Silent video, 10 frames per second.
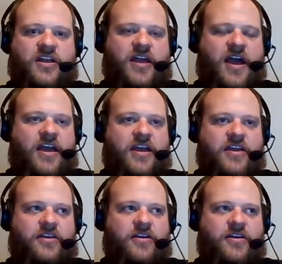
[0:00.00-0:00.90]

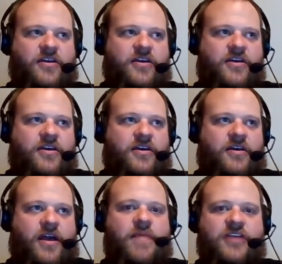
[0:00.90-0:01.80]
I
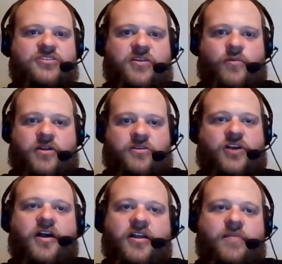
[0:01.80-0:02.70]
imagine that what you're
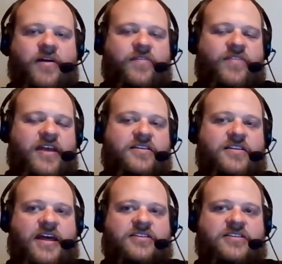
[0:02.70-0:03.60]
talking about, that
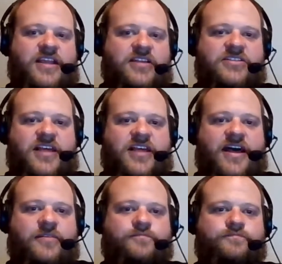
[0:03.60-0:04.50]
sense
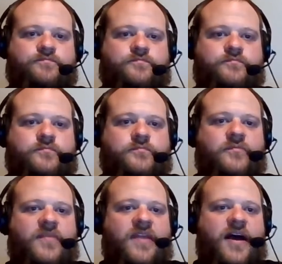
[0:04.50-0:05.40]
that
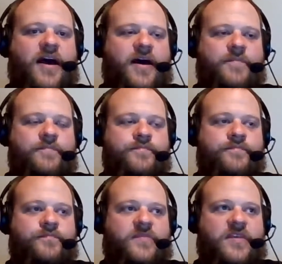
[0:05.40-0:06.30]

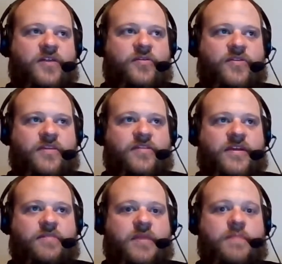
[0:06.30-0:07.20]

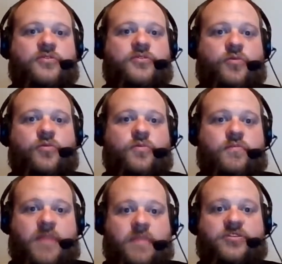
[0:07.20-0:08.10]
that people
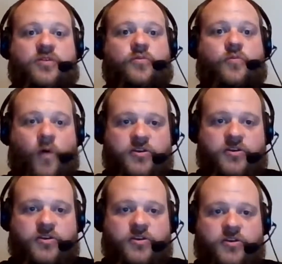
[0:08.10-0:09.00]
maybe don't want to
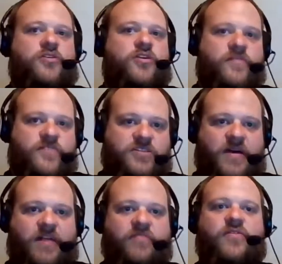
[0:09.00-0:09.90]
vote, or nervous
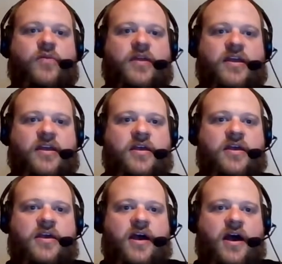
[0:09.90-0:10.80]
about voting,
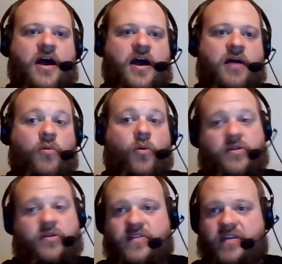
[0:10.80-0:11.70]
or
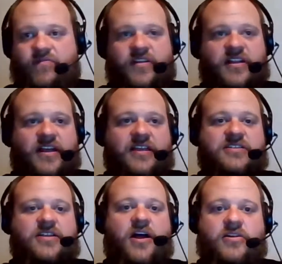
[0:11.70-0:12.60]
that they feel like it's
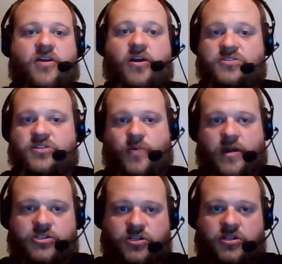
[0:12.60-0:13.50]
not
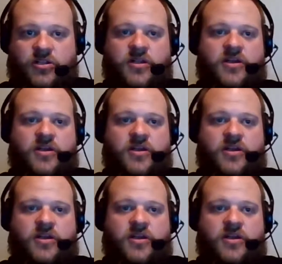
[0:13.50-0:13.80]
consequential,